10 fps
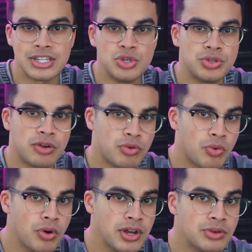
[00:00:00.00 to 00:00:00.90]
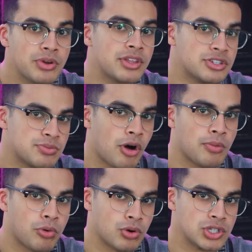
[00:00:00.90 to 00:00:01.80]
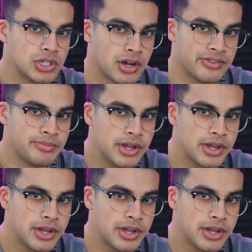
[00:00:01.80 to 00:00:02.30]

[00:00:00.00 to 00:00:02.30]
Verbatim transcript: and you'd get rewarded with a small portion of